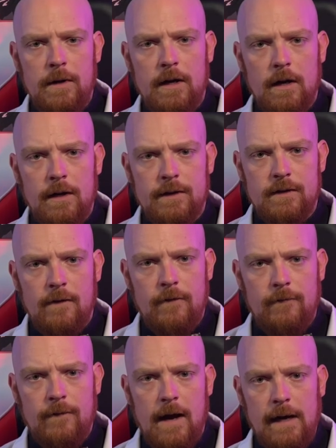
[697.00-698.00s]
because of
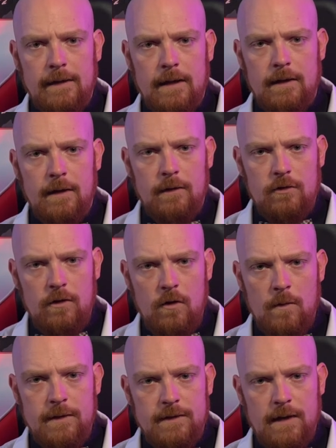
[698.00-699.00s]
the fact that the
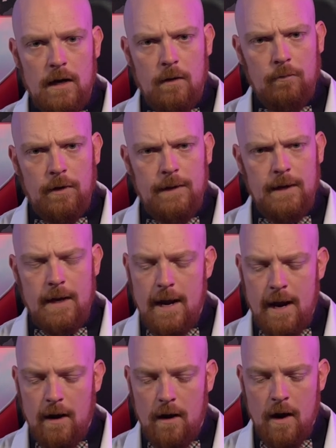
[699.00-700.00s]
humans there breathing
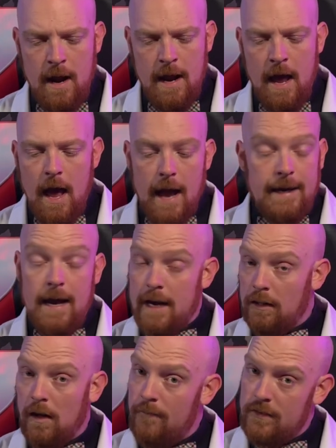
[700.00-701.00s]
air. Again,
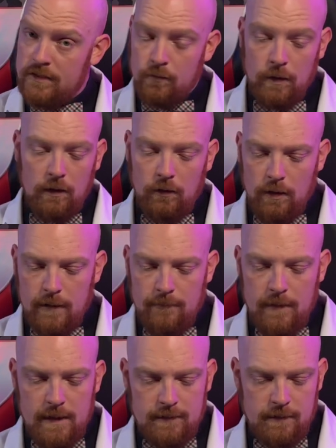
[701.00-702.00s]
I love the surreal look
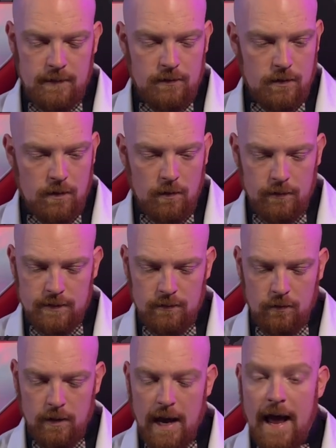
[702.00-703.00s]
of this, and the turtle
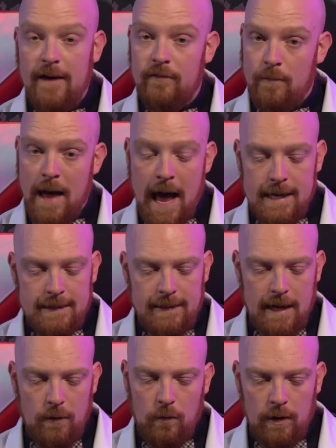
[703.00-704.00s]
doesn't look half bad in
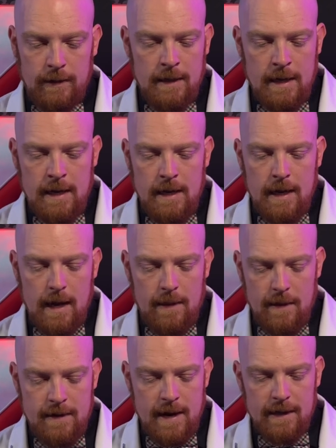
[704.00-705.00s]
that one.
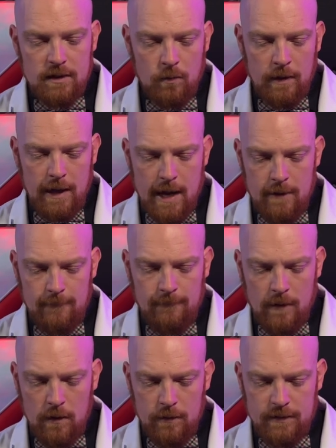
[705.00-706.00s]
And the next one kind of
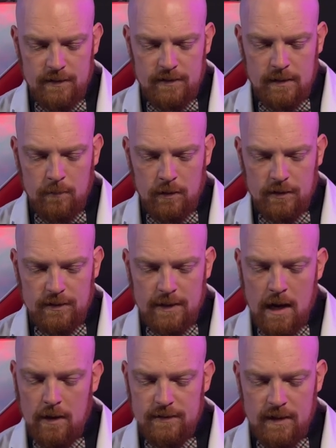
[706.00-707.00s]
follows a similar
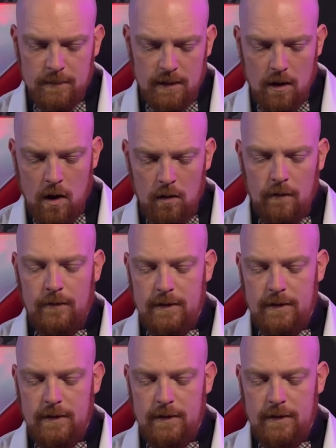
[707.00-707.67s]
style. It seems like all of